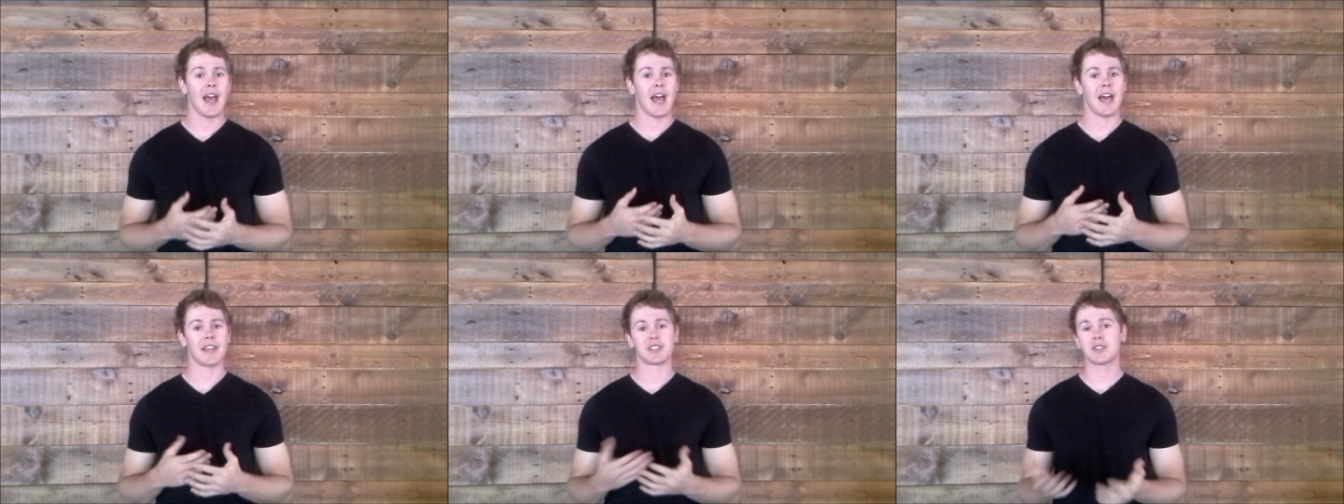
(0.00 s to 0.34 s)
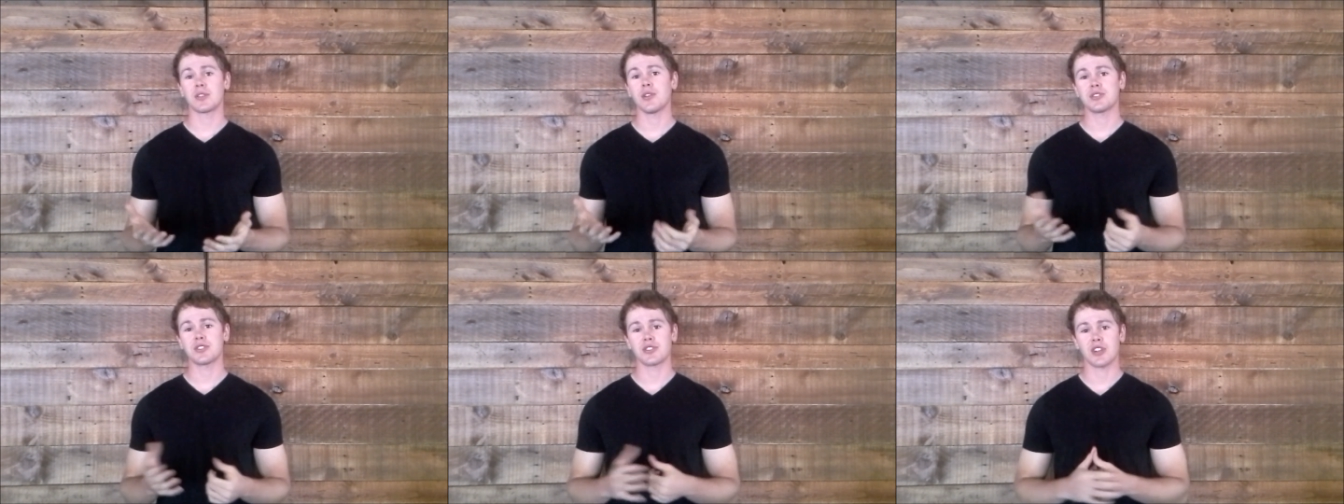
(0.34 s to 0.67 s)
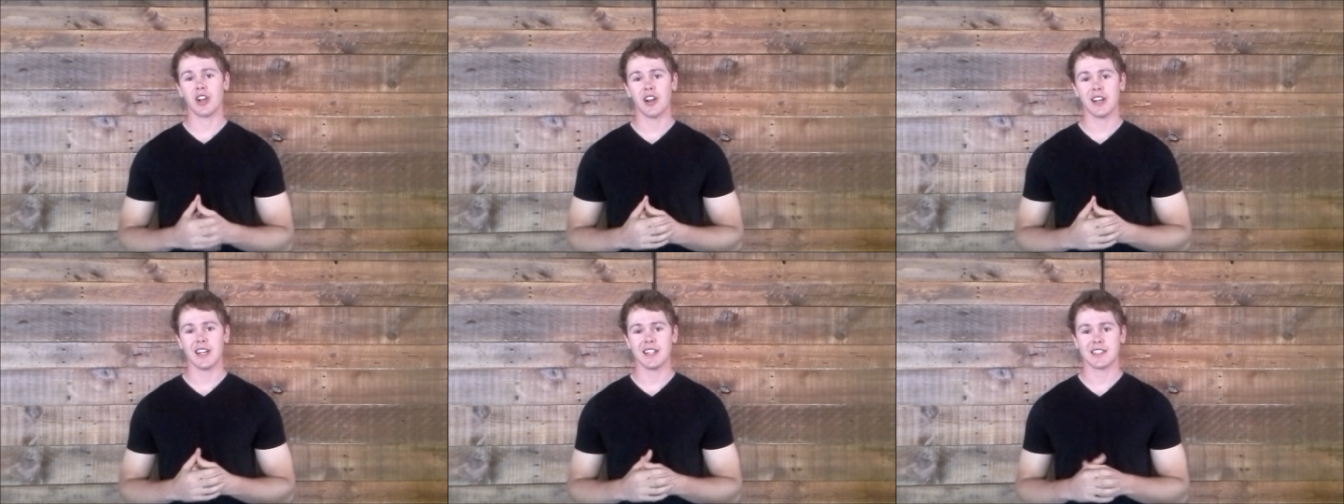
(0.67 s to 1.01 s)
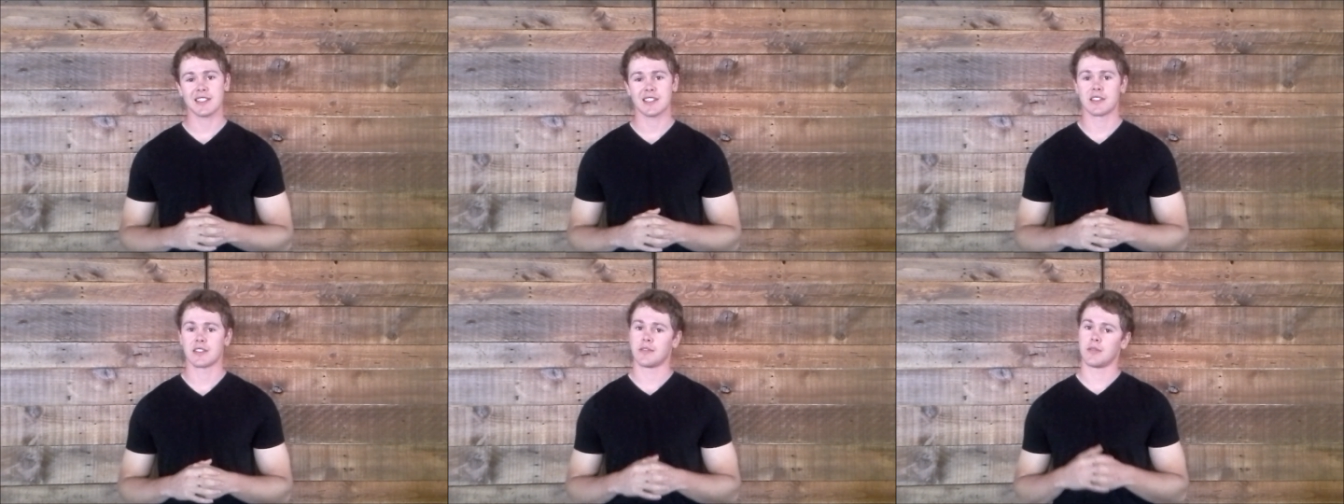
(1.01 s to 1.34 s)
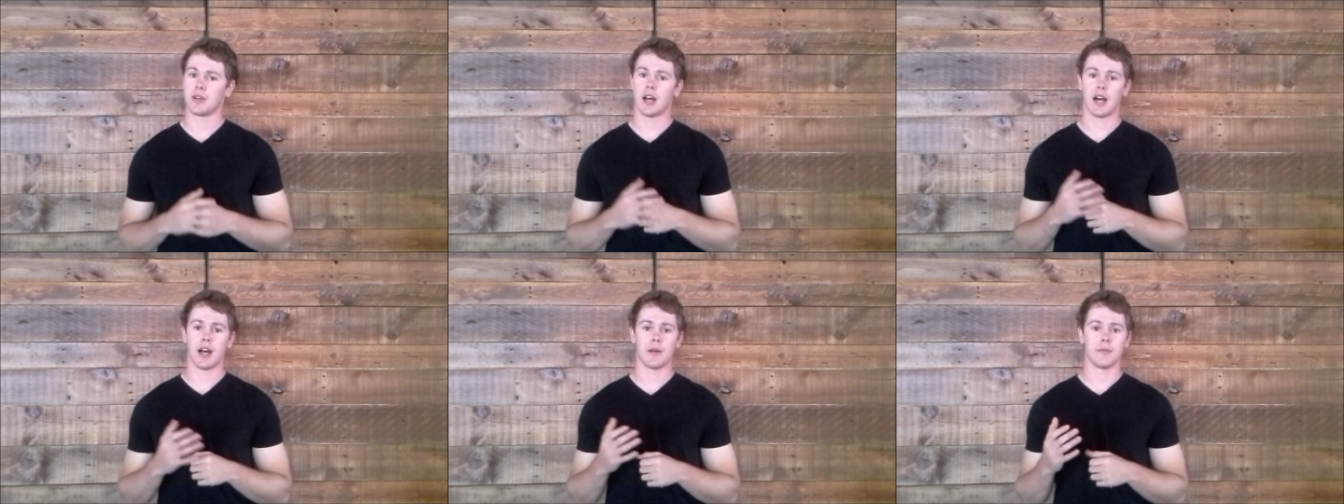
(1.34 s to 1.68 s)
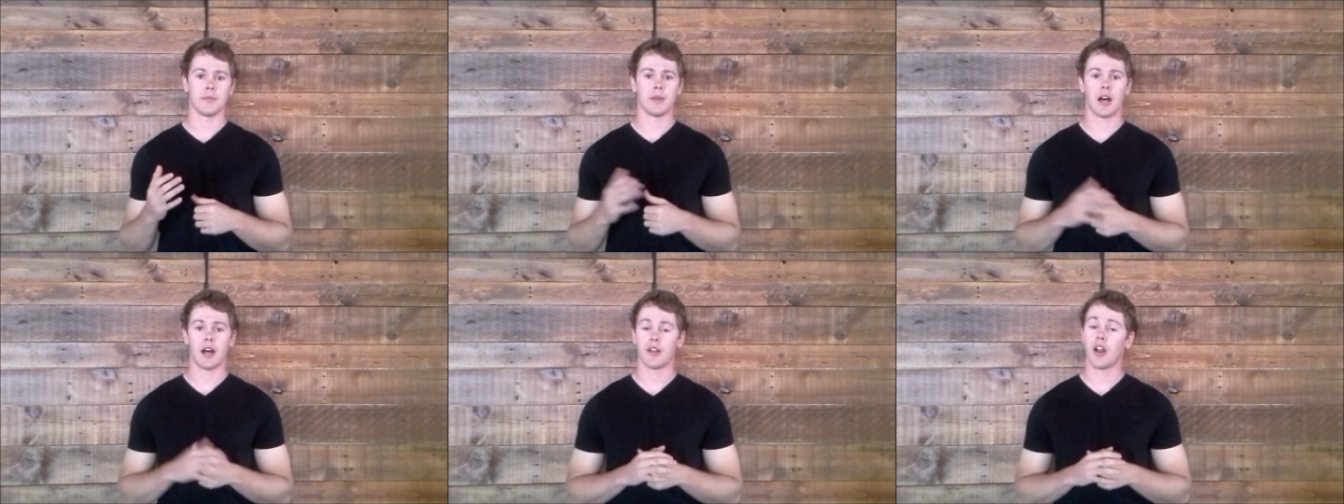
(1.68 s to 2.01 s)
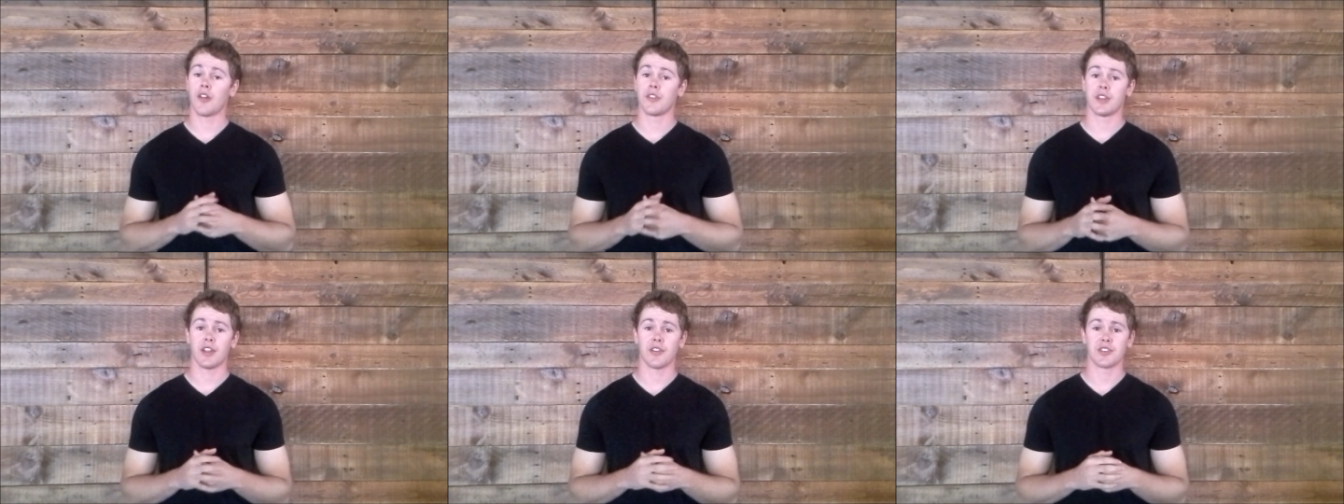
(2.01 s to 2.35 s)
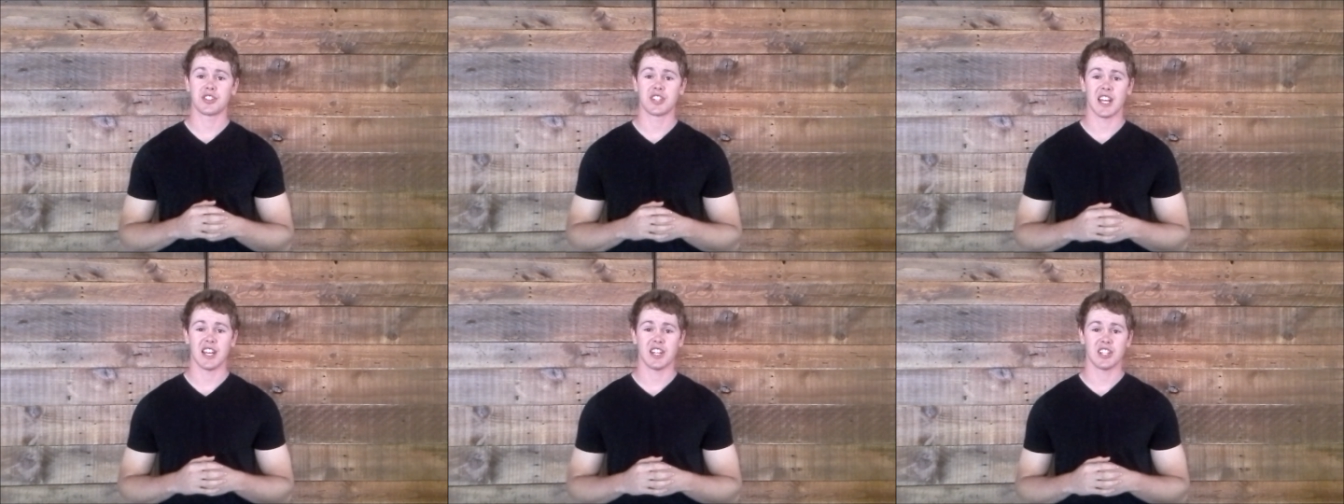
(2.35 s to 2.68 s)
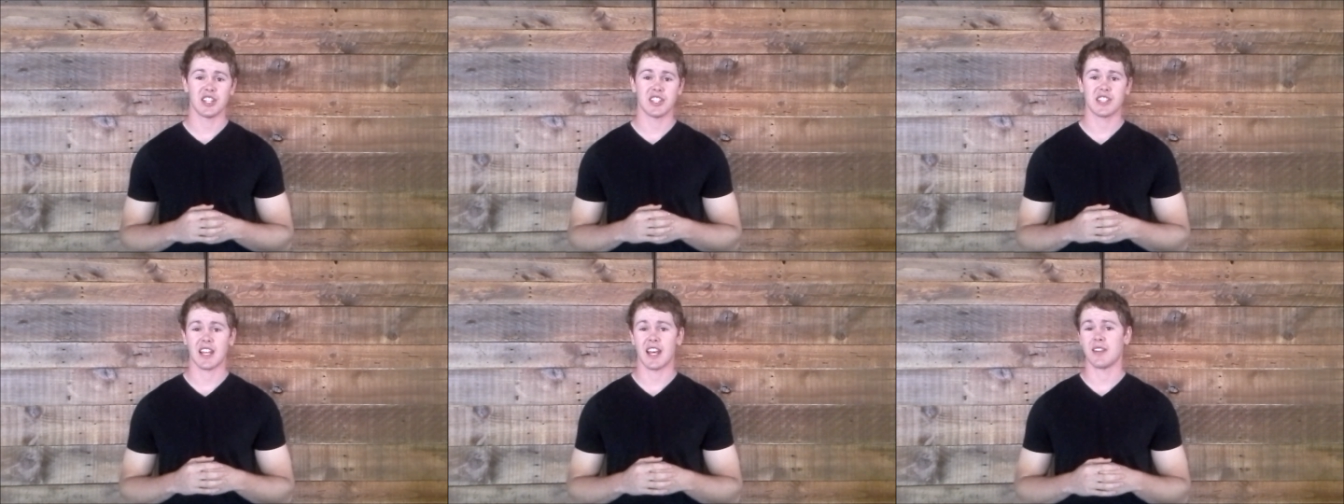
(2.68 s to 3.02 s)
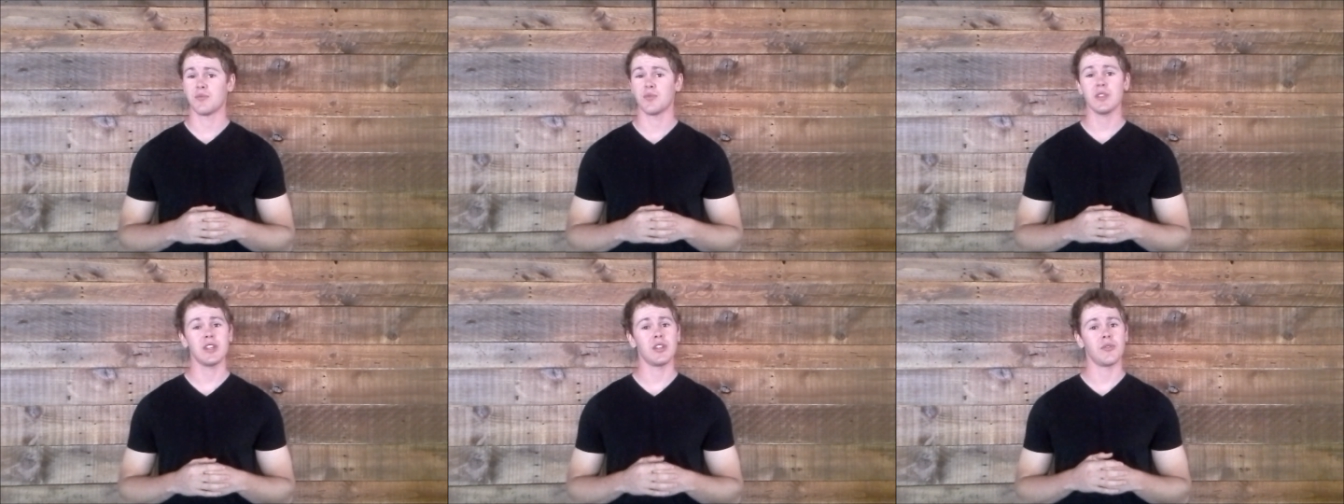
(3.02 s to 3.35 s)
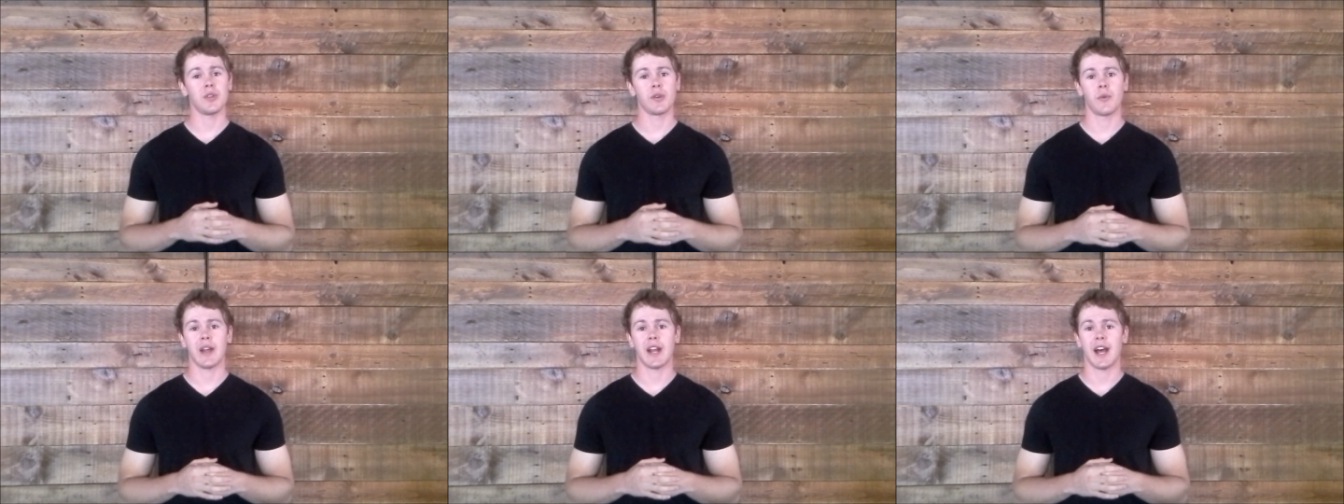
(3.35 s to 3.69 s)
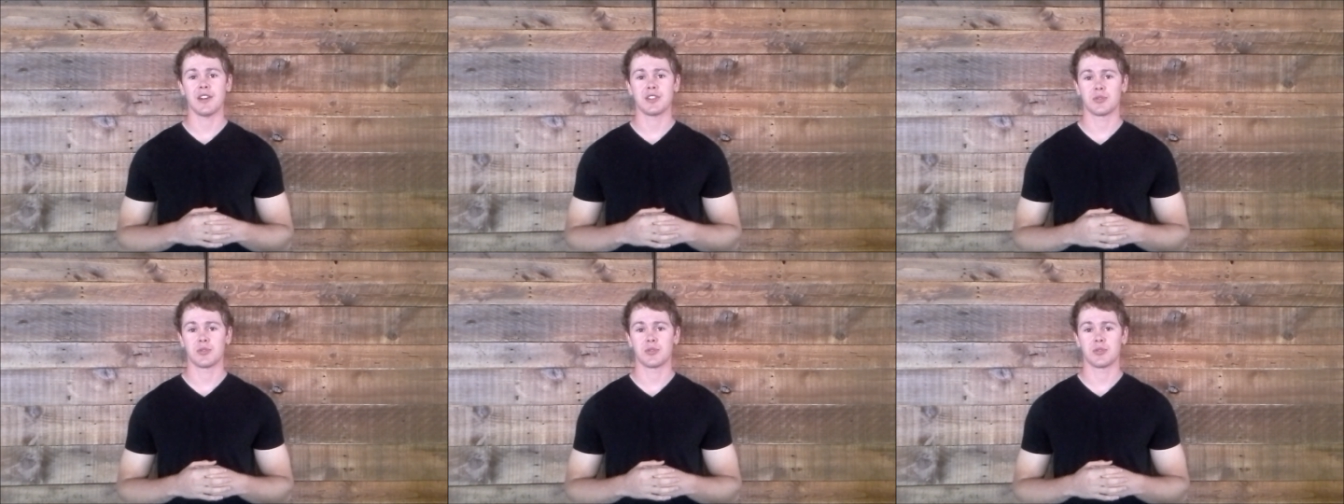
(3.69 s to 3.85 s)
At the closer targets, on all the other stages that really only went out